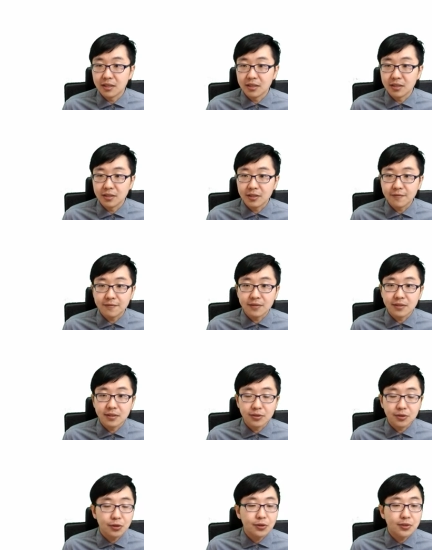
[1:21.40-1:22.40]
different
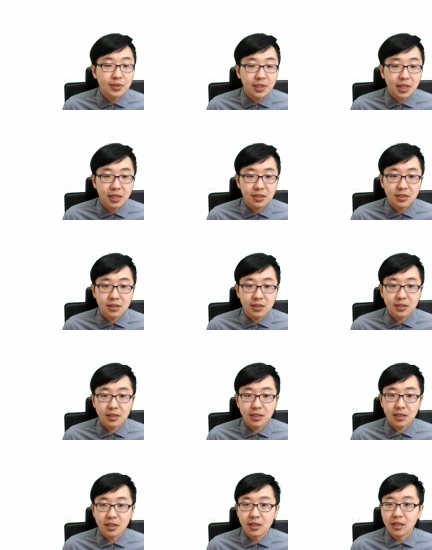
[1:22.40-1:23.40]
cross
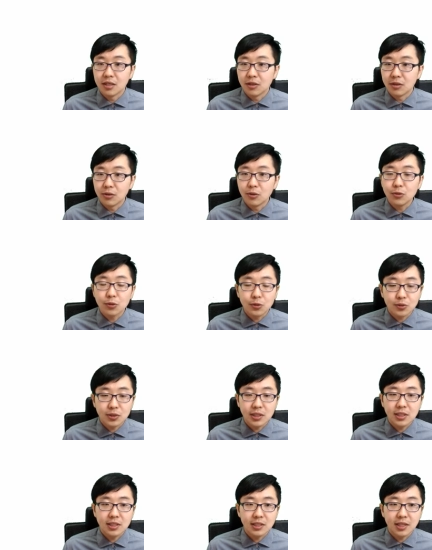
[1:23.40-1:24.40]
sections. All those
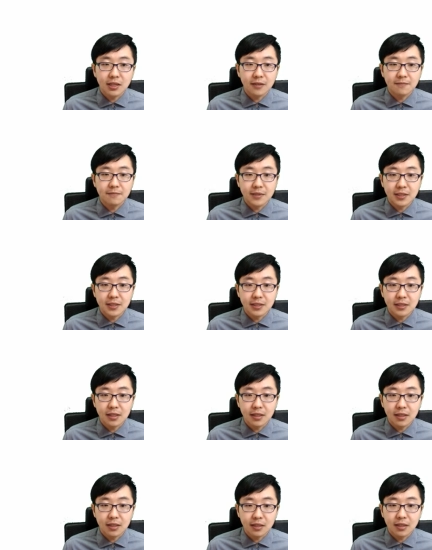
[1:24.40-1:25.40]
things have been
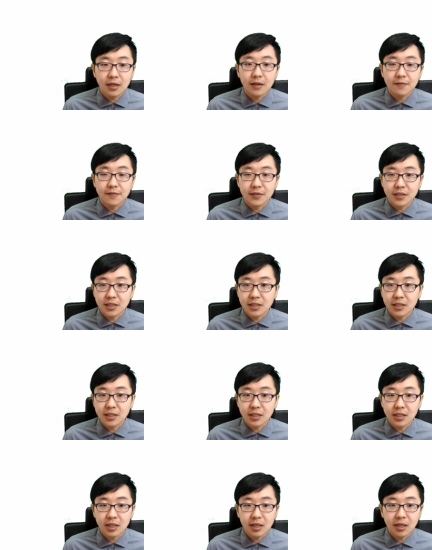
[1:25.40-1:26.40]
covered in
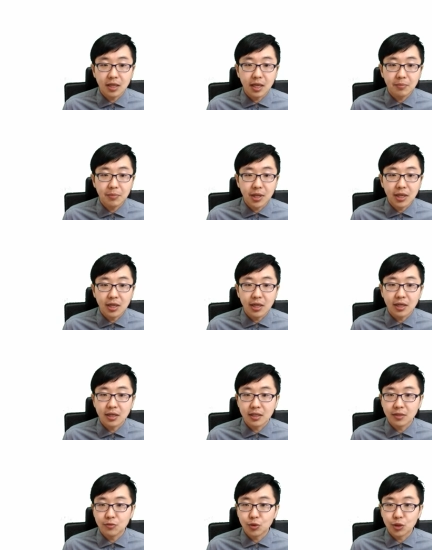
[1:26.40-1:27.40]
the
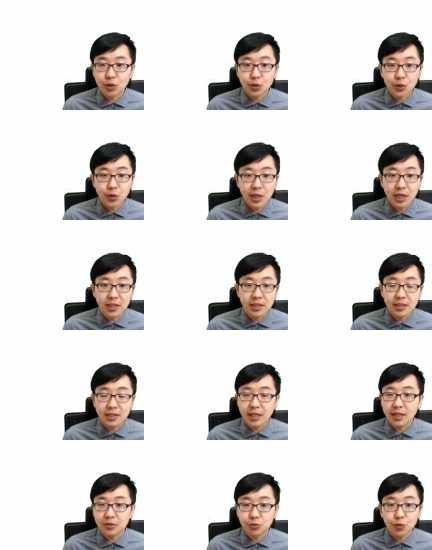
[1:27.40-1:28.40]
MAR 109
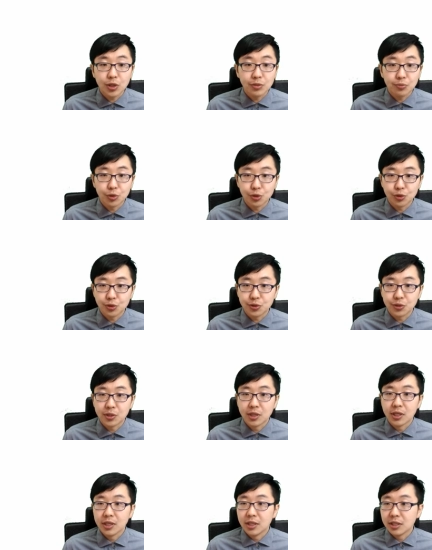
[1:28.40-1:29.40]
stage 1 module.
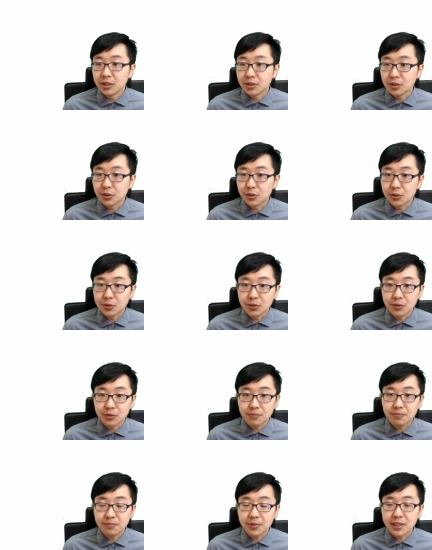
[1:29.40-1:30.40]
So
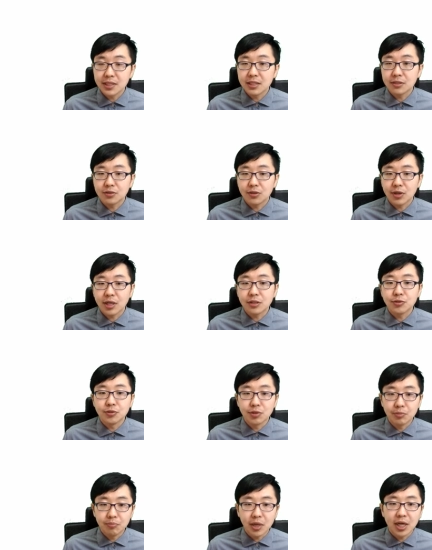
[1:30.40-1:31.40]
please try to
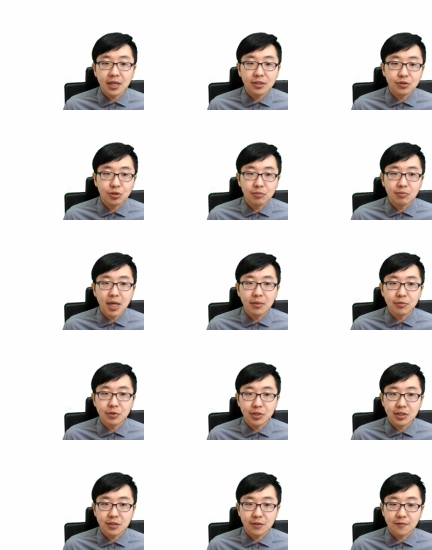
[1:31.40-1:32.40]
remind your
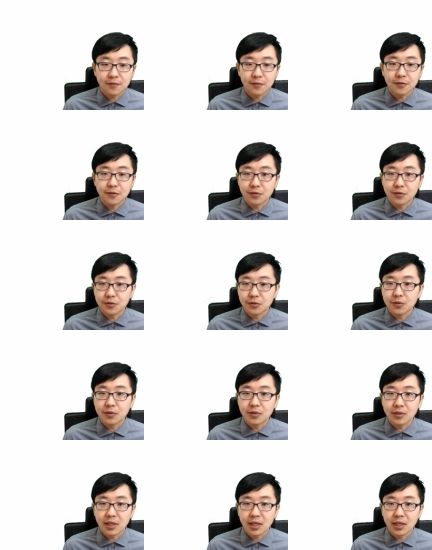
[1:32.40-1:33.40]
memories. Of course, you
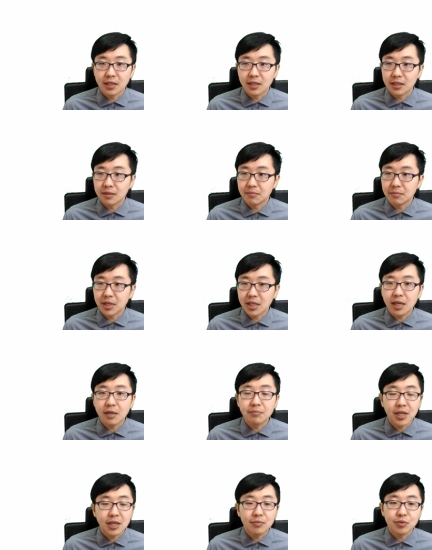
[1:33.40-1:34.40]
might not
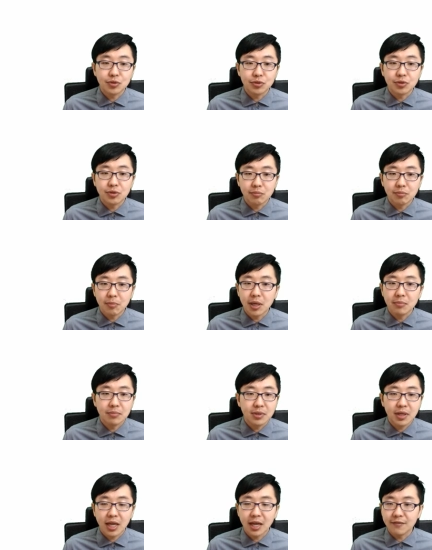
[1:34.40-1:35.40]
be able to
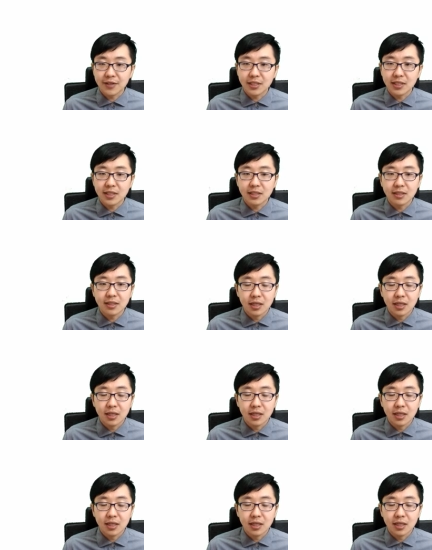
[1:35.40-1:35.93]
remember everything.